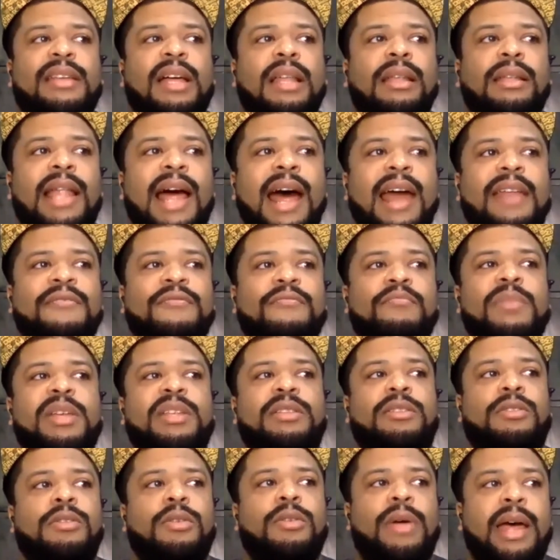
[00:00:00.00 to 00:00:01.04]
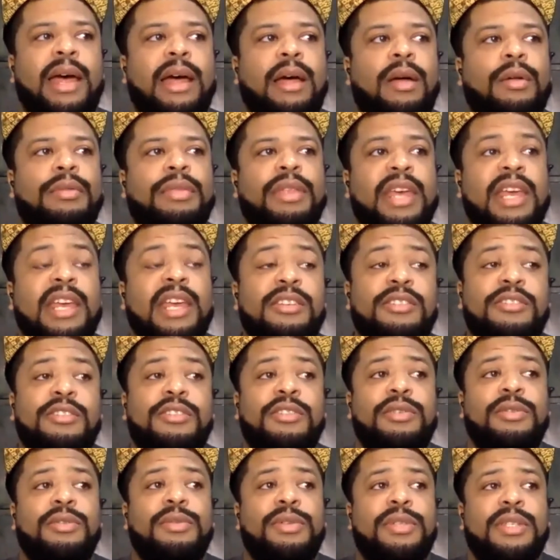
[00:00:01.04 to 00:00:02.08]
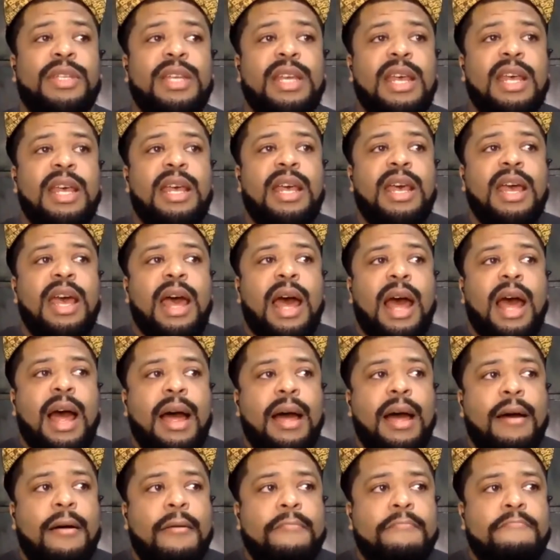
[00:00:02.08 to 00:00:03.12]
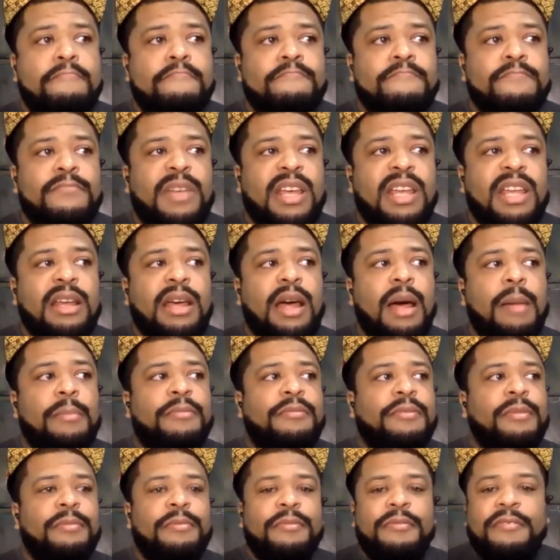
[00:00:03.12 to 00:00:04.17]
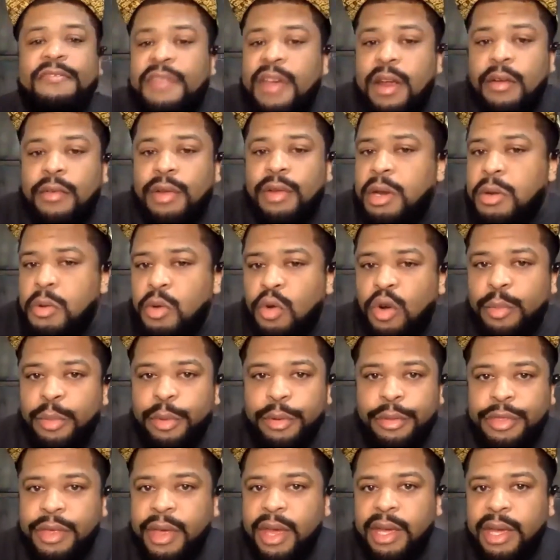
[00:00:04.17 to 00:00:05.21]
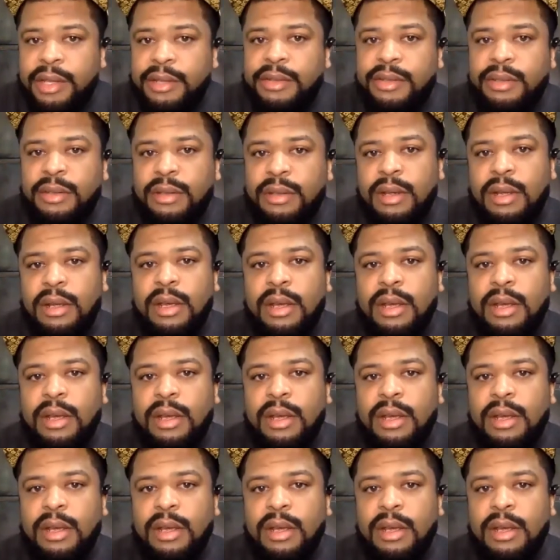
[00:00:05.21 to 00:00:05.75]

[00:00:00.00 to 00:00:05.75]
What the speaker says: A lot of mental health issues can come from very normal things.